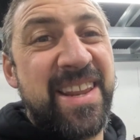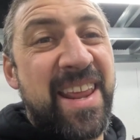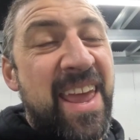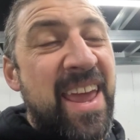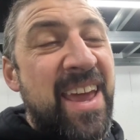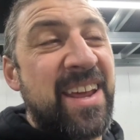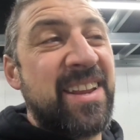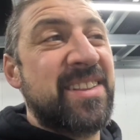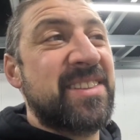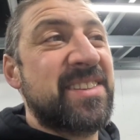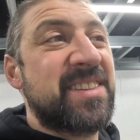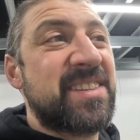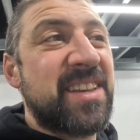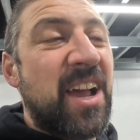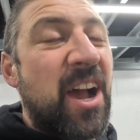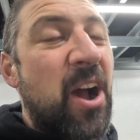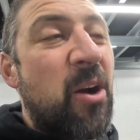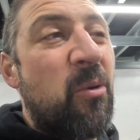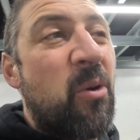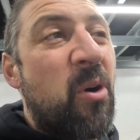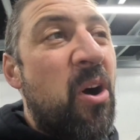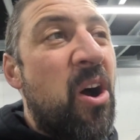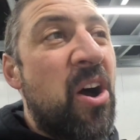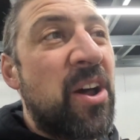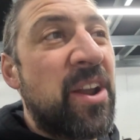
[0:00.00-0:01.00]
out and
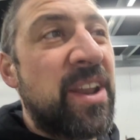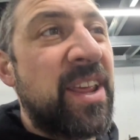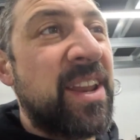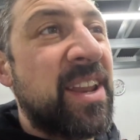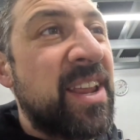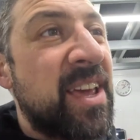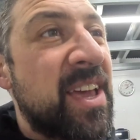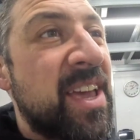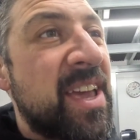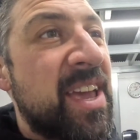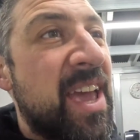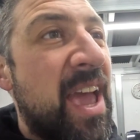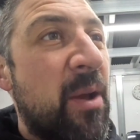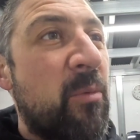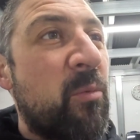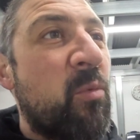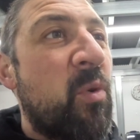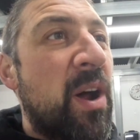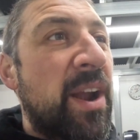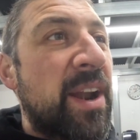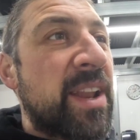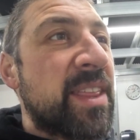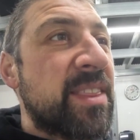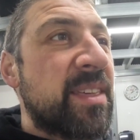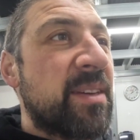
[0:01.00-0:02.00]
so on. And
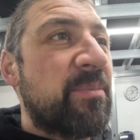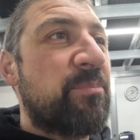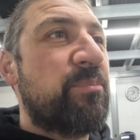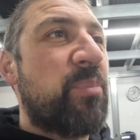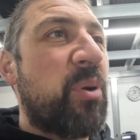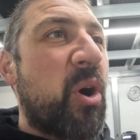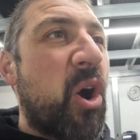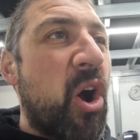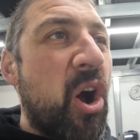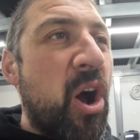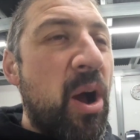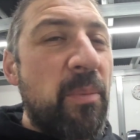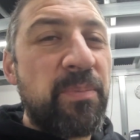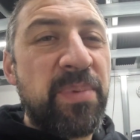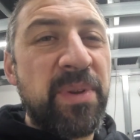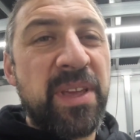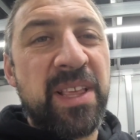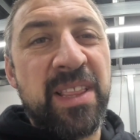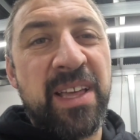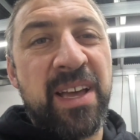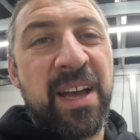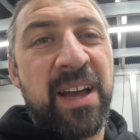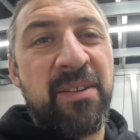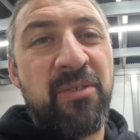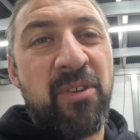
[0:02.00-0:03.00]
one of the
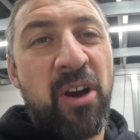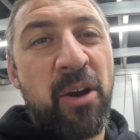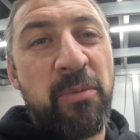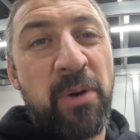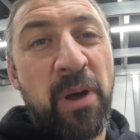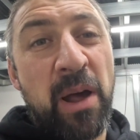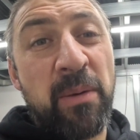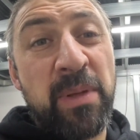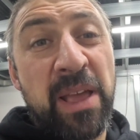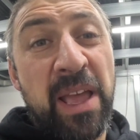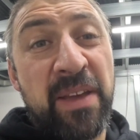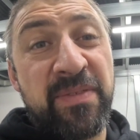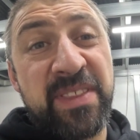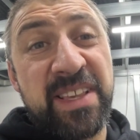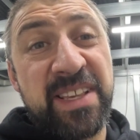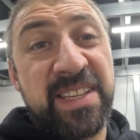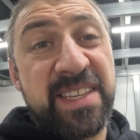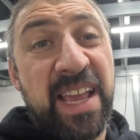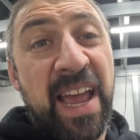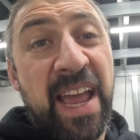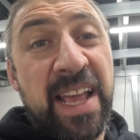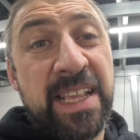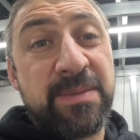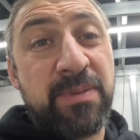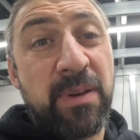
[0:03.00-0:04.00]
popular, I'll probably have to
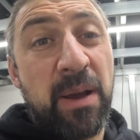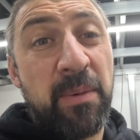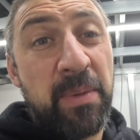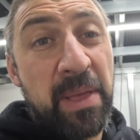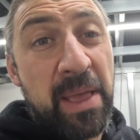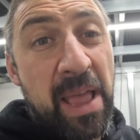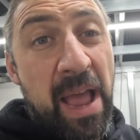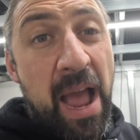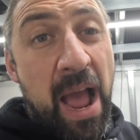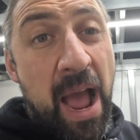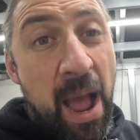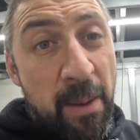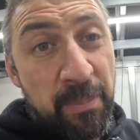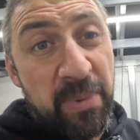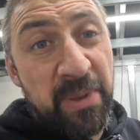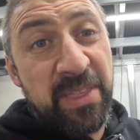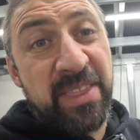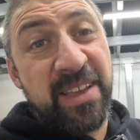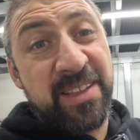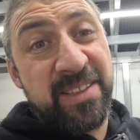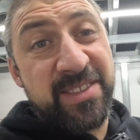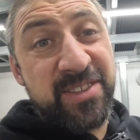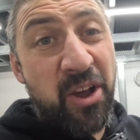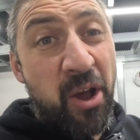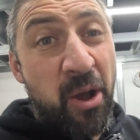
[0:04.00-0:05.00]
say it's probably up in
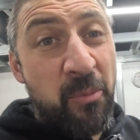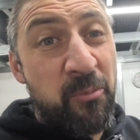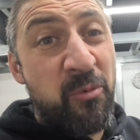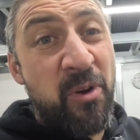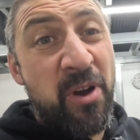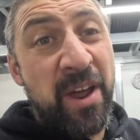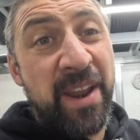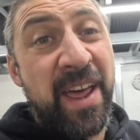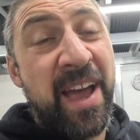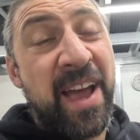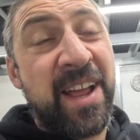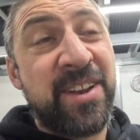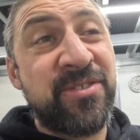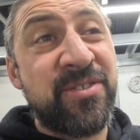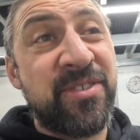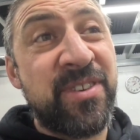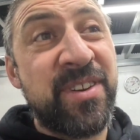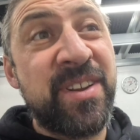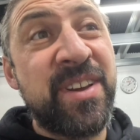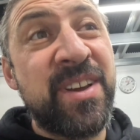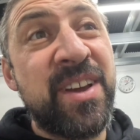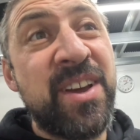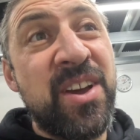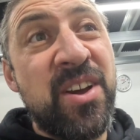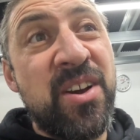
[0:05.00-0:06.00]
the top
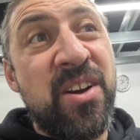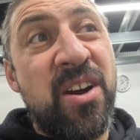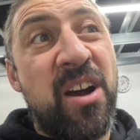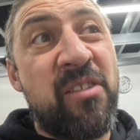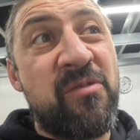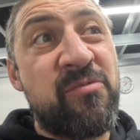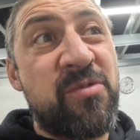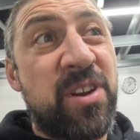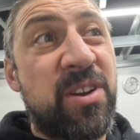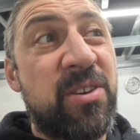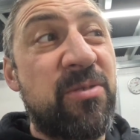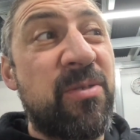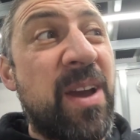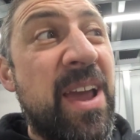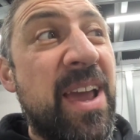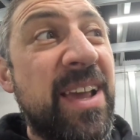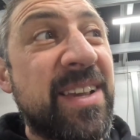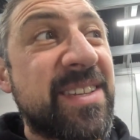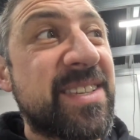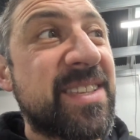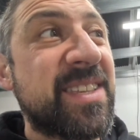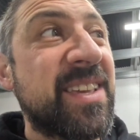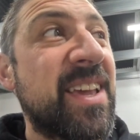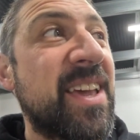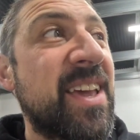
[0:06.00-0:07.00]
100 of
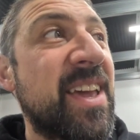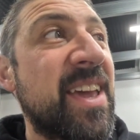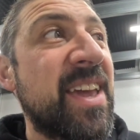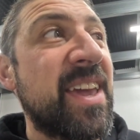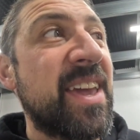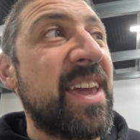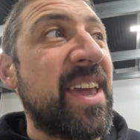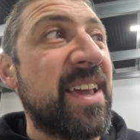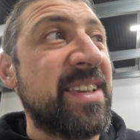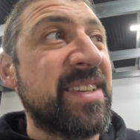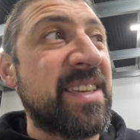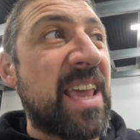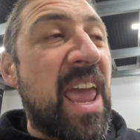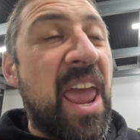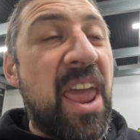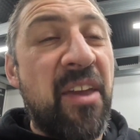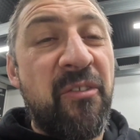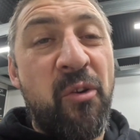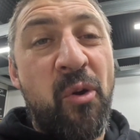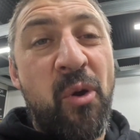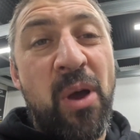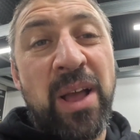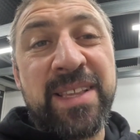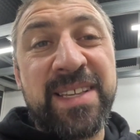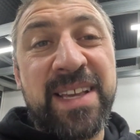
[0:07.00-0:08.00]
requests, is
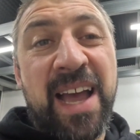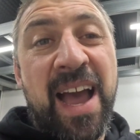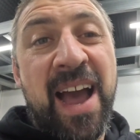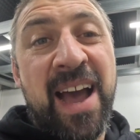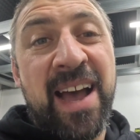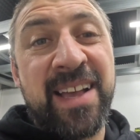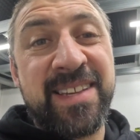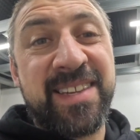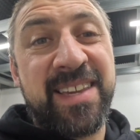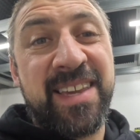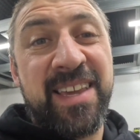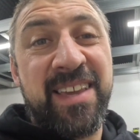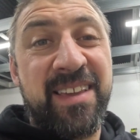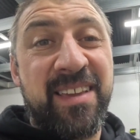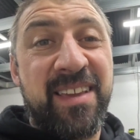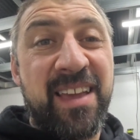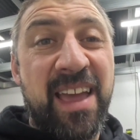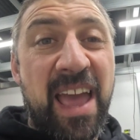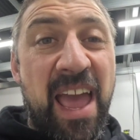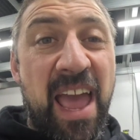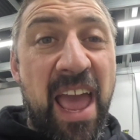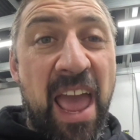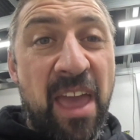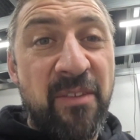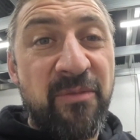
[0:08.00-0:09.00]
everyone's asking,
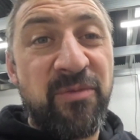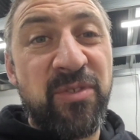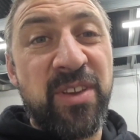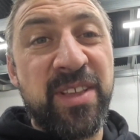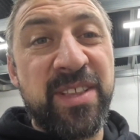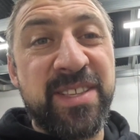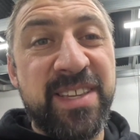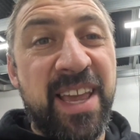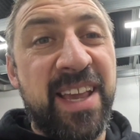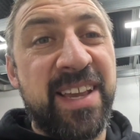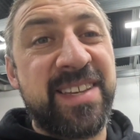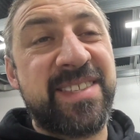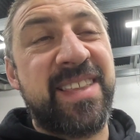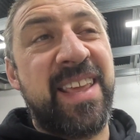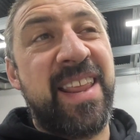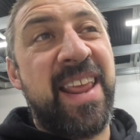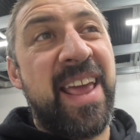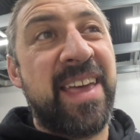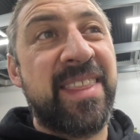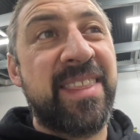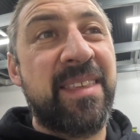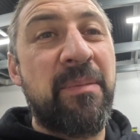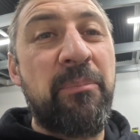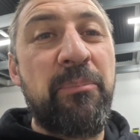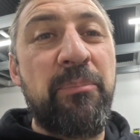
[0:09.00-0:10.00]
have you tested
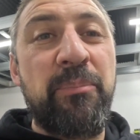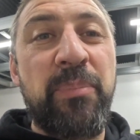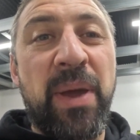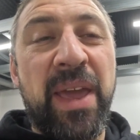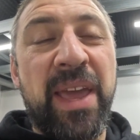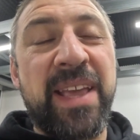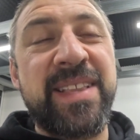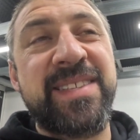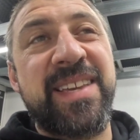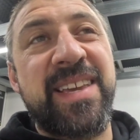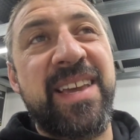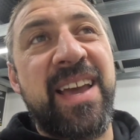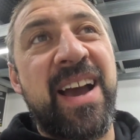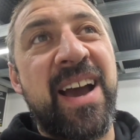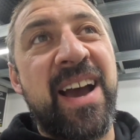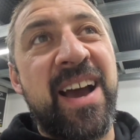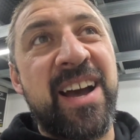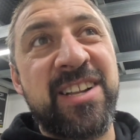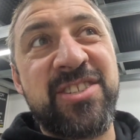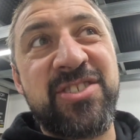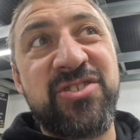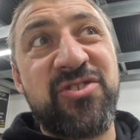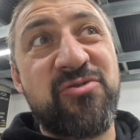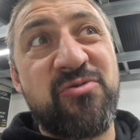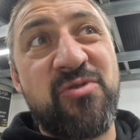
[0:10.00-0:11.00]
out the
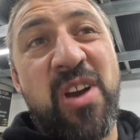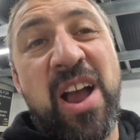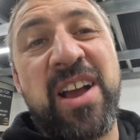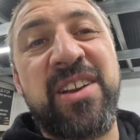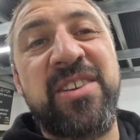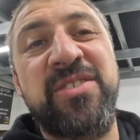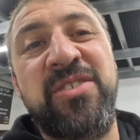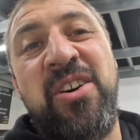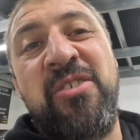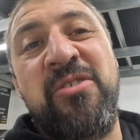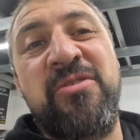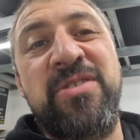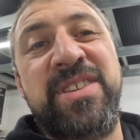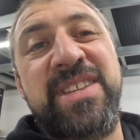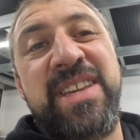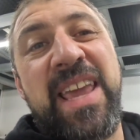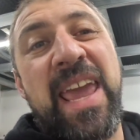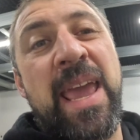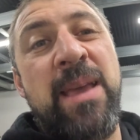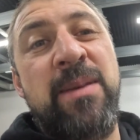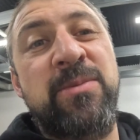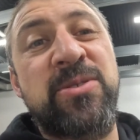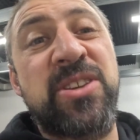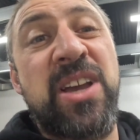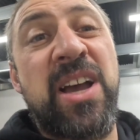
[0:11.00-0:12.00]
BTR Truck Norris
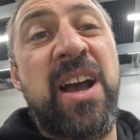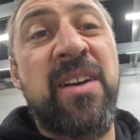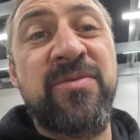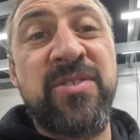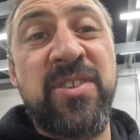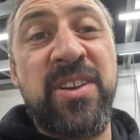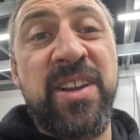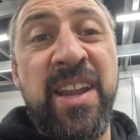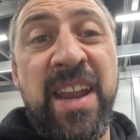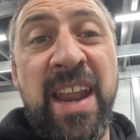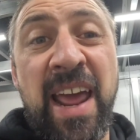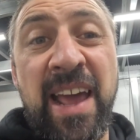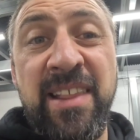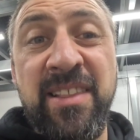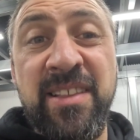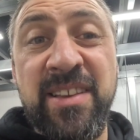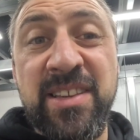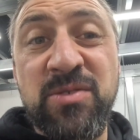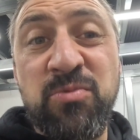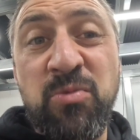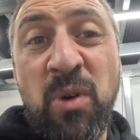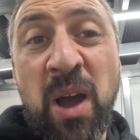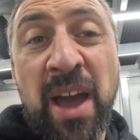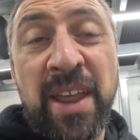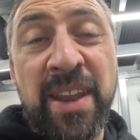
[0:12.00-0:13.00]
camshaft on an
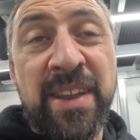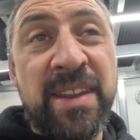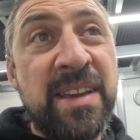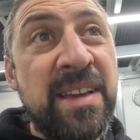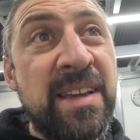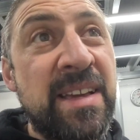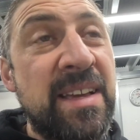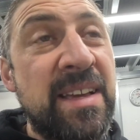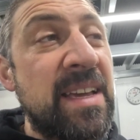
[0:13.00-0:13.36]
LS1?